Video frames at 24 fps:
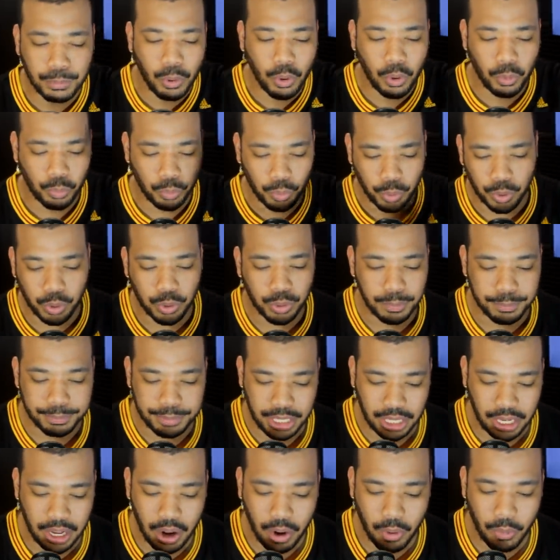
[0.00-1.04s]
more room
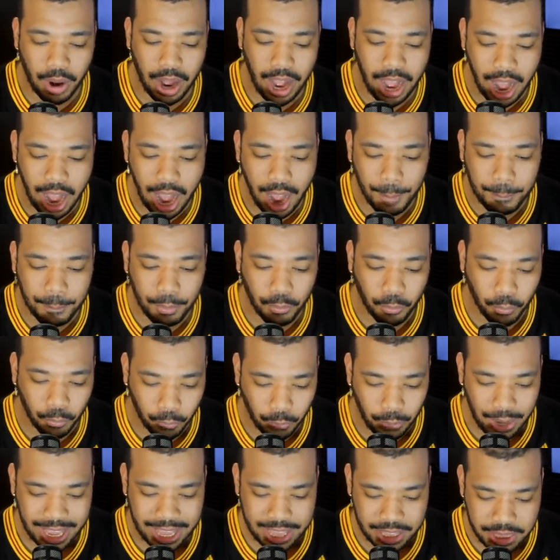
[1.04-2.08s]
to go up
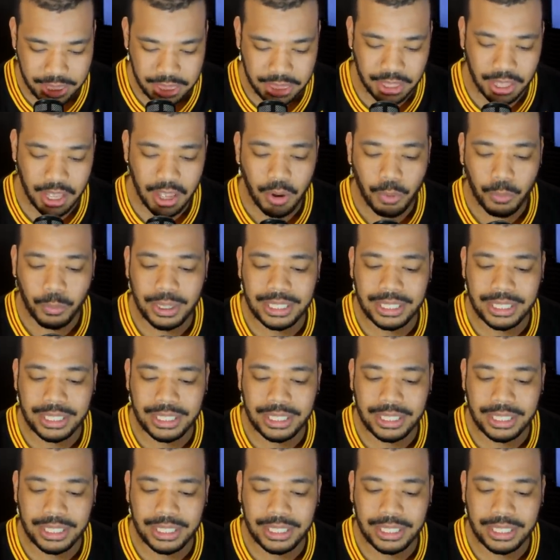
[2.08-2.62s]
with,